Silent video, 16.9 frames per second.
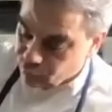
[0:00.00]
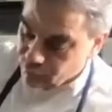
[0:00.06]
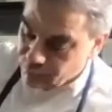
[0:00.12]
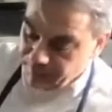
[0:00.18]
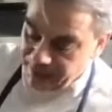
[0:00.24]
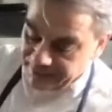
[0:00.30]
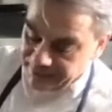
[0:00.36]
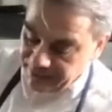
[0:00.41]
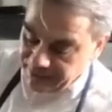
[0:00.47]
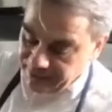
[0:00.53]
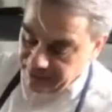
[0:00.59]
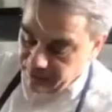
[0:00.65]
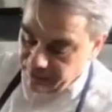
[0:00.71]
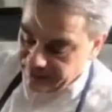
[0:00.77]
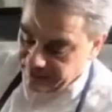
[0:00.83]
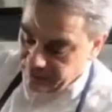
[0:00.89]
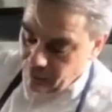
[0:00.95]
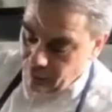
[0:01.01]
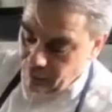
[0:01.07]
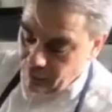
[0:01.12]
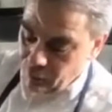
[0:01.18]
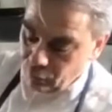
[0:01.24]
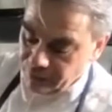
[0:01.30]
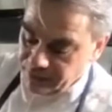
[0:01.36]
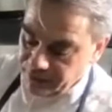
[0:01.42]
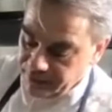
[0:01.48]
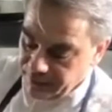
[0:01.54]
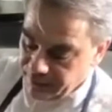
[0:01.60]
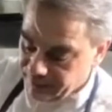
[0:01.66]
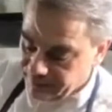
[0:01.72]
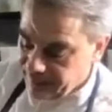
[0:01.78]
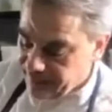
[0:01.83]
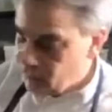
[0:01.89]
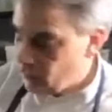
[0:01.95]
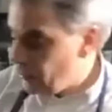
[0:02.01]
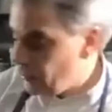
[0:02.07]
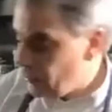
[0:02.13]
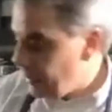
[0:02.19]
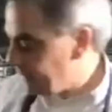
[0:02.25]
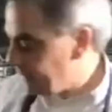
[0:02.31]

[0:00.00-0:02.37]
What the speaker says: batter a little bit early and then you let it